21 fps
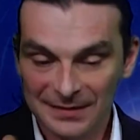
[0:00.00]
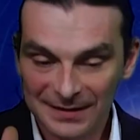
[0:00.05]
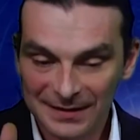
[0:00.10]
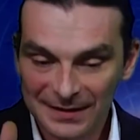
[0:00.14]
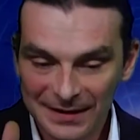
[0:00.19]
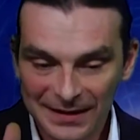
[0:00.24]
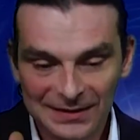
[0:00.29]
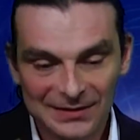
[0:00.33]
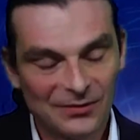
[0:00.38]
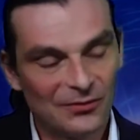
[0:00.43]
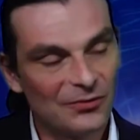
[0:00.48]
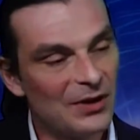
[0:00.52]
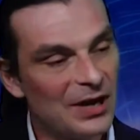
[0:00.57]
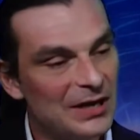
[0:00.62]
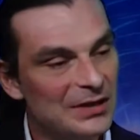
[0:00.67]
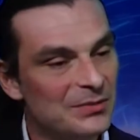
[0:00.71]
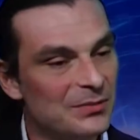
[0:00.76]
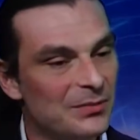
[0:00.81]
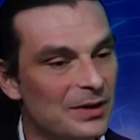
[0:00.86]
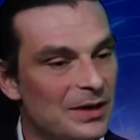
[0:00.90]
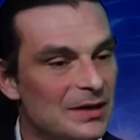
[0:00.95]
in the
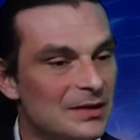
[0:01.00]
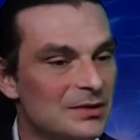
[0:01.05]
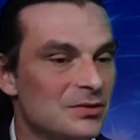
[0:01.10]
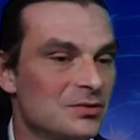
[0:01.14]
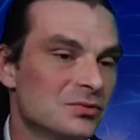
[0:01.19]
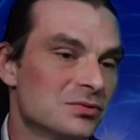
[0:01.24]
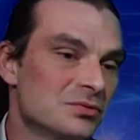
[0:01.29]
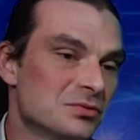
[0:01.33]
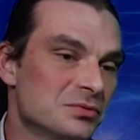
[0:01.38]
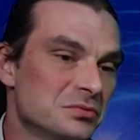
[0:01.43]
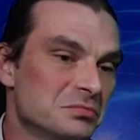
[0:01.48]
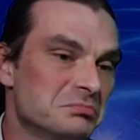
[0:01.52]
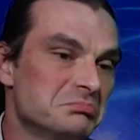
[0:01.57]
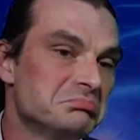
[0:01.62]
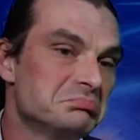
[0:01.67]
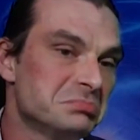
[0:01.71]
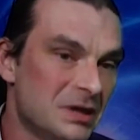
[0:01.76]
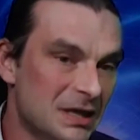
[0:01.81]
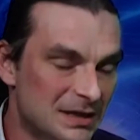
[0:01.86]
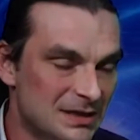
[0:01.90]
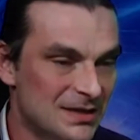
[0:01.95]
right way to
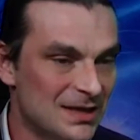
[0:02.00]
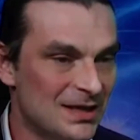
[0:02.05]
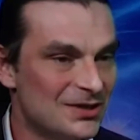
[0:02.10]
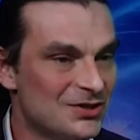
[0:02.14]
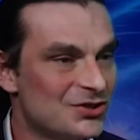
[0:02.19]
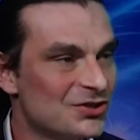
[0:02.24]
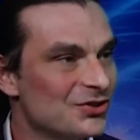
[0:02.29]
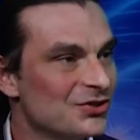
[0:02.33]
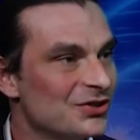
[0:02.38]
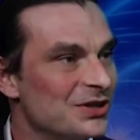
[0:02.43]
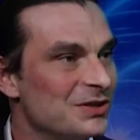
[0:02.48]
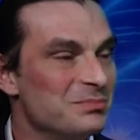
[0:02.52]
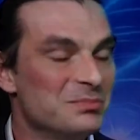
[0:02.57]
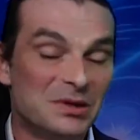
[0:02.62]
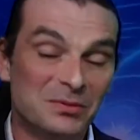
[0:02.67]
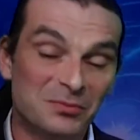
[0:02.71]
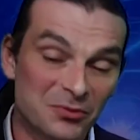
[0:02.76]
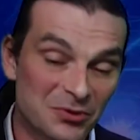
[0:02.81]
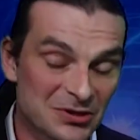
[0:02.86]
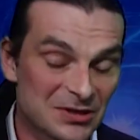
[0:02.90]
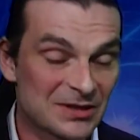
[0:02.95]
essentially be
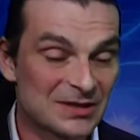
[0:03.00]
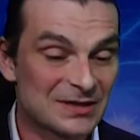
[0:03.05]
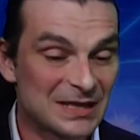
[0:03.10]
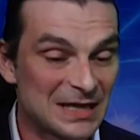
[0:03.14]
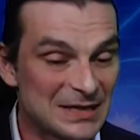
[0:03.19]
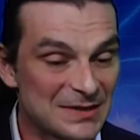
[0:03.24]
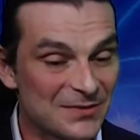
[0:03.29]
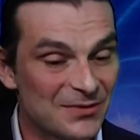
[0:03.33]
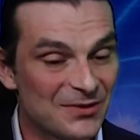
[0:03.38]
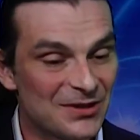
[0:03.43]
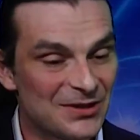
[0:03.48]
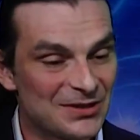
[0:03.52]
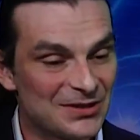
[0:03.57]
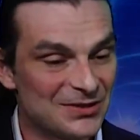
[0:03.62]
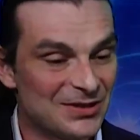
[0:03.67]
more successful as an